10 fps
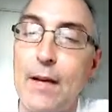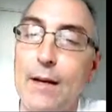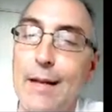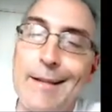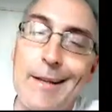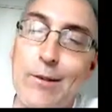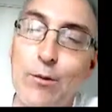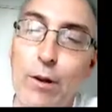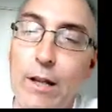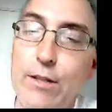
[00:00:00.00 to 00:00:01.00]
Not to get too
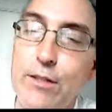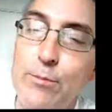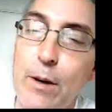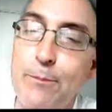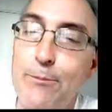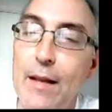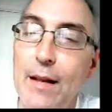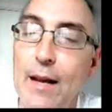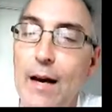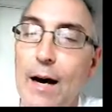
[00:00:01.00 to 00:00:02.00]
religious, but
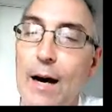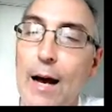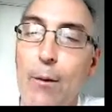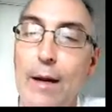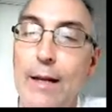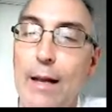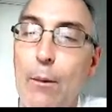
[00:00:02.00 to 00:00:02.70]
I wanted